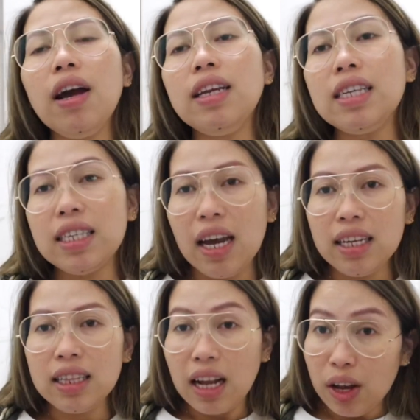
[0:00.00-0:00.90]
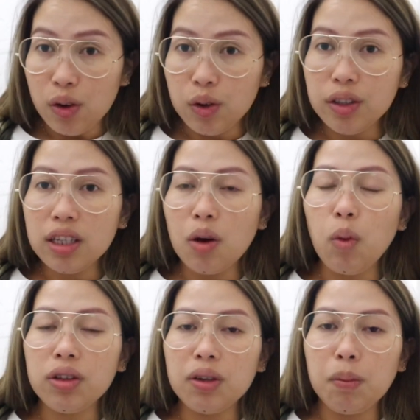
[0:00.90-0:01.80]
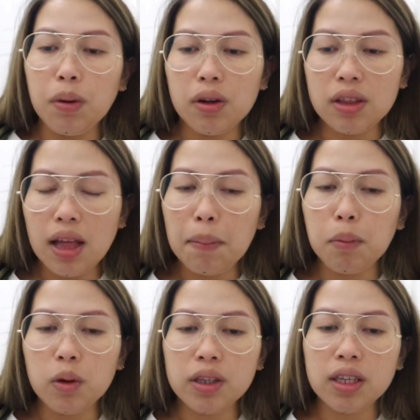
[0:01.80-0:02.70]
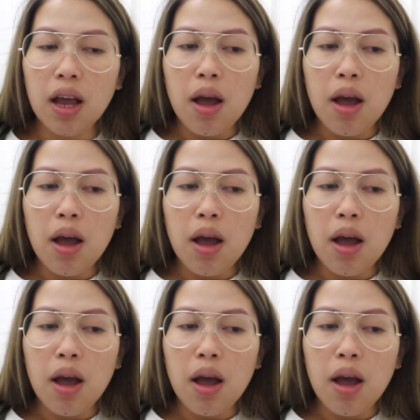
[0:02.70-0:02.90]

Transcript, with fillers: I decide ngayon na water birth, tapos